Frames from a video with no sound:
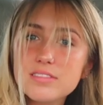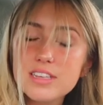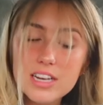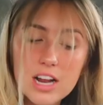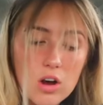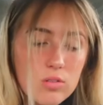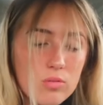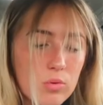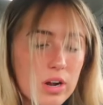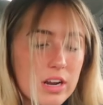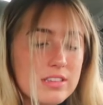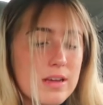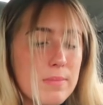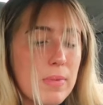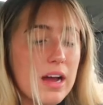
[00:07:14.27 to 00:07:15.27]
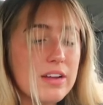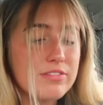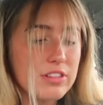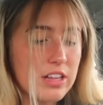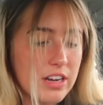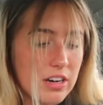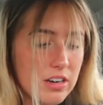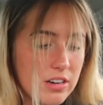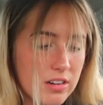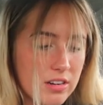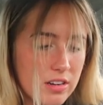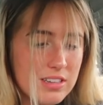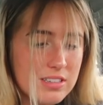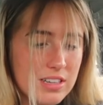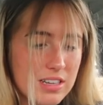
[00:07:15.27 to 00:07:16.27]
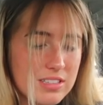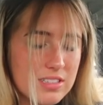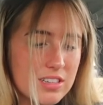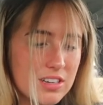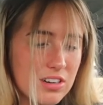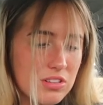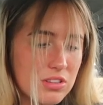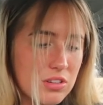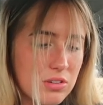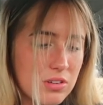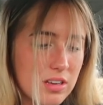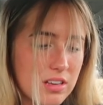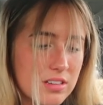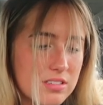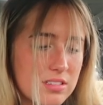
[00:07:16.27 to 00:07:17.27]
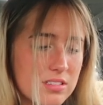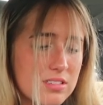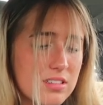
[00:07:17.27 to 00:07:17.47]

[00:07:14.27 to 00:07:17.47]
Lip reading: You know? We're gonna say Mind Flayer. Dustin or Lucas?